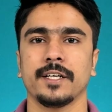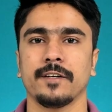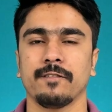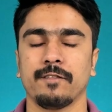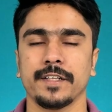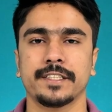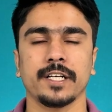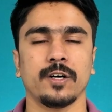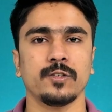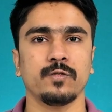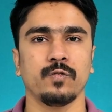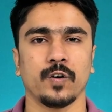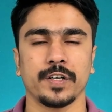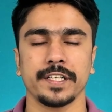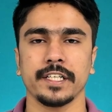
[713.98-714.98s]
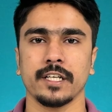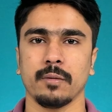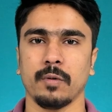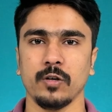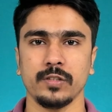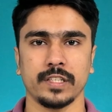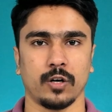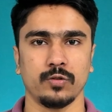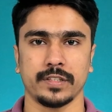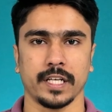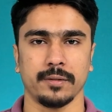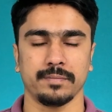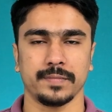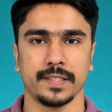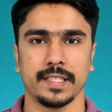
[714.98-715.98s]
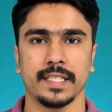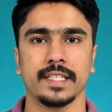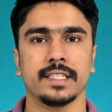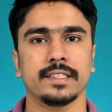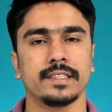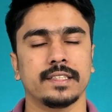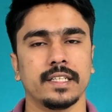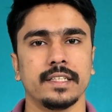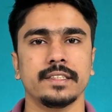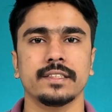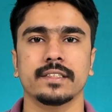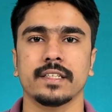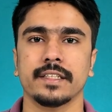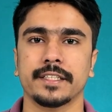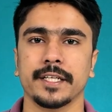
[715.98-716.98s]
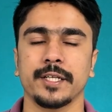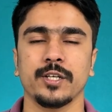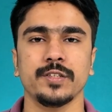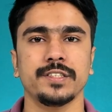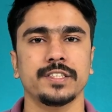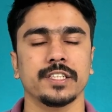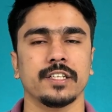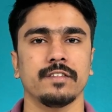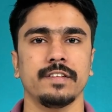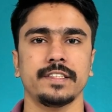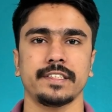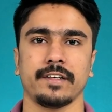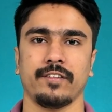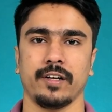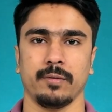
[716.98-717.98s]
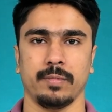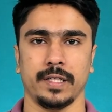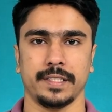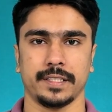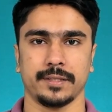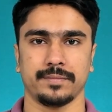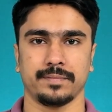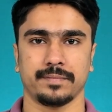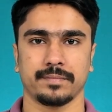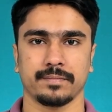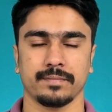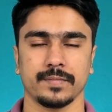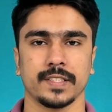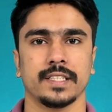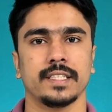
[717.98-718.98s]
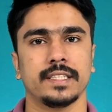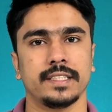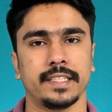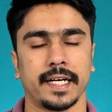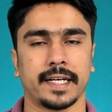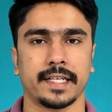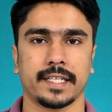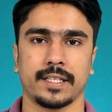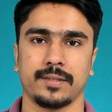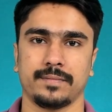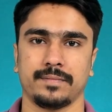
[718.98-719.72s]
without worrying about downtime. Thus, continuous service availability. Next,